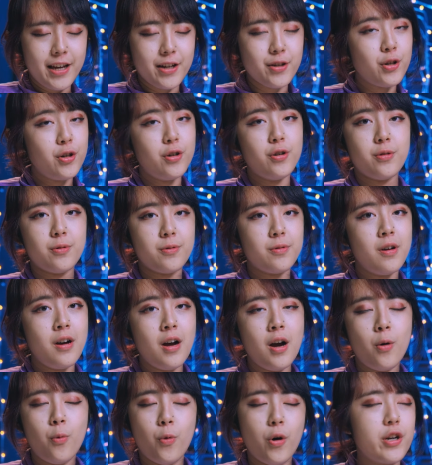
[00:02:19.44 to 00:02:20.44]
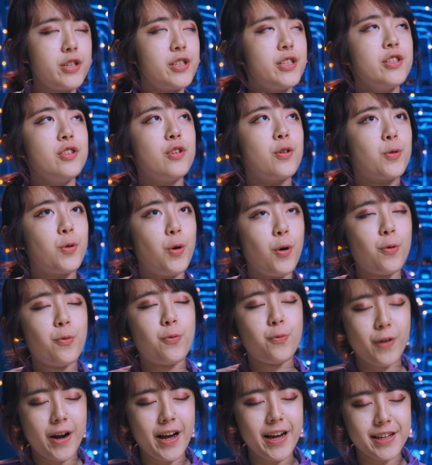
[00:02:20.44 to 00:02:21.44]
And no, Washing your
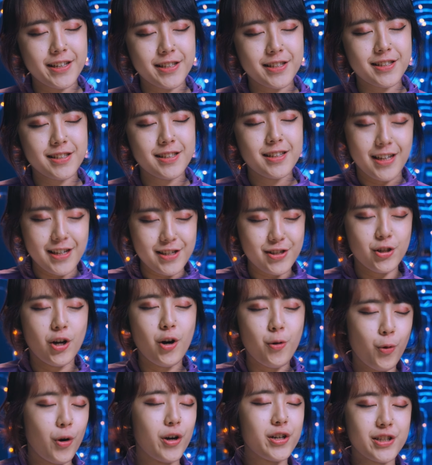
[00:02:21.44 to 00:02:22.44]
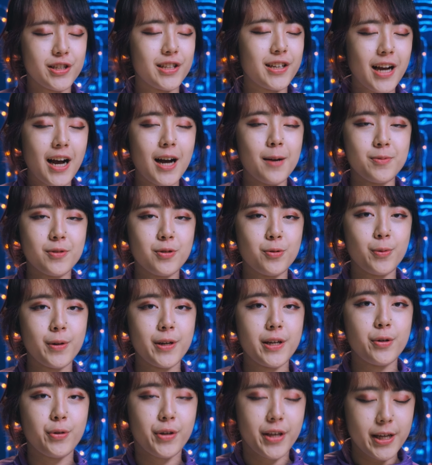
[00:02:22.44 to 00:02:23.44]
cooked rice does not wash the carbs
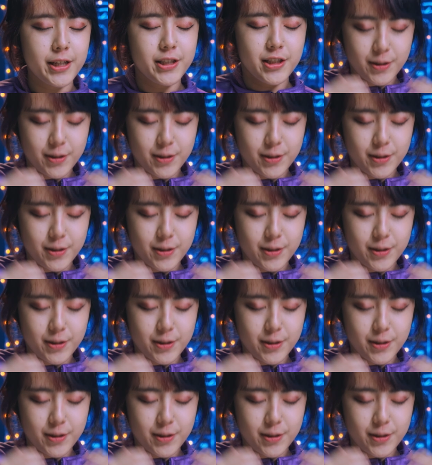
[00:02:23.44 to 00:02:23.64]
away, okay?